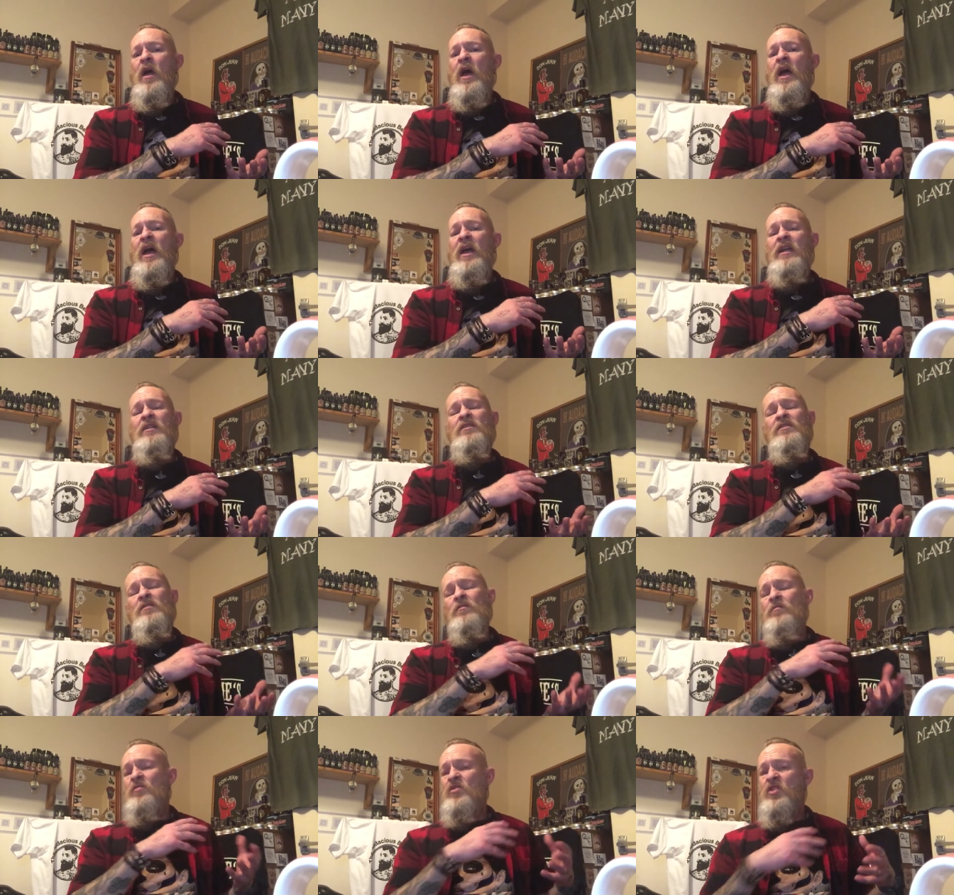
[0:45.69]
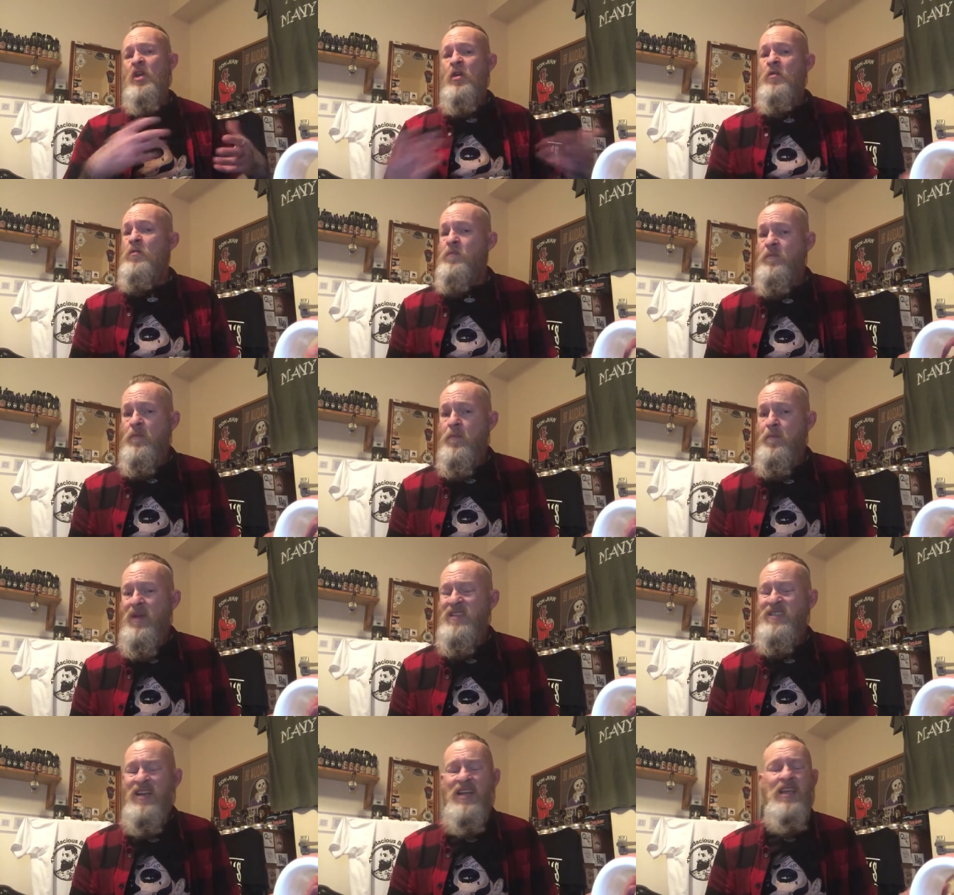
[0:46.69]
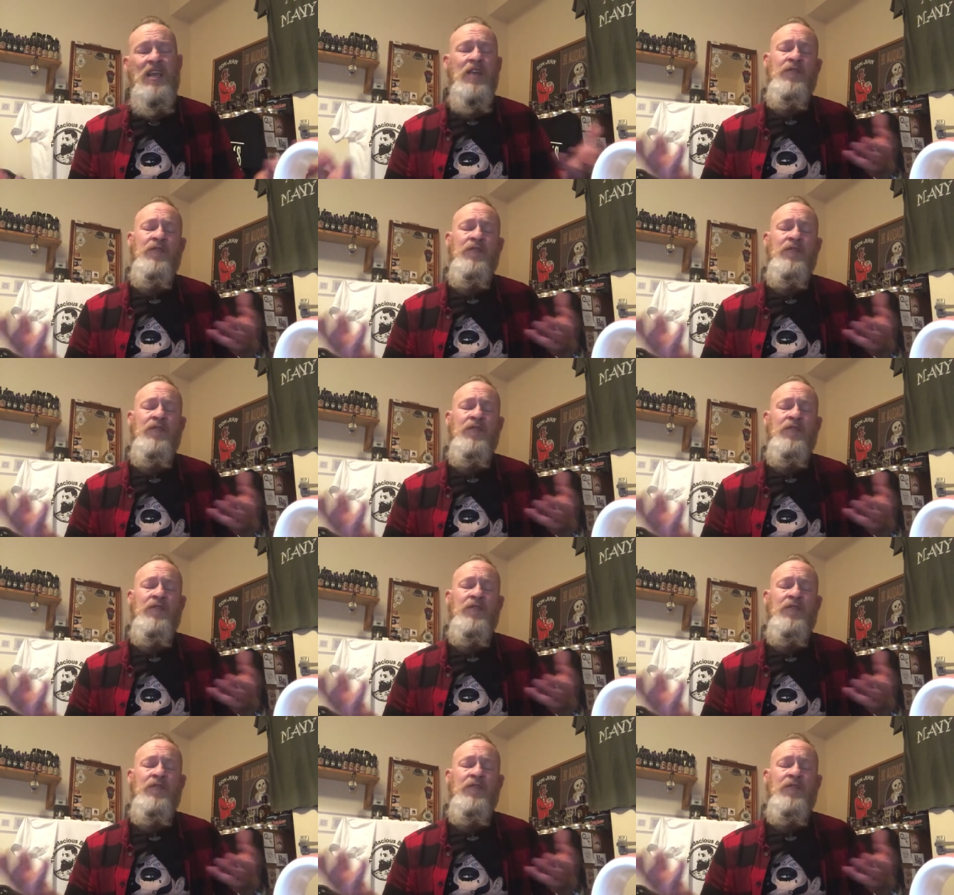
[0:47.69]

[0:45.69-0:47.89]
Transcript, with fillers: And so basically,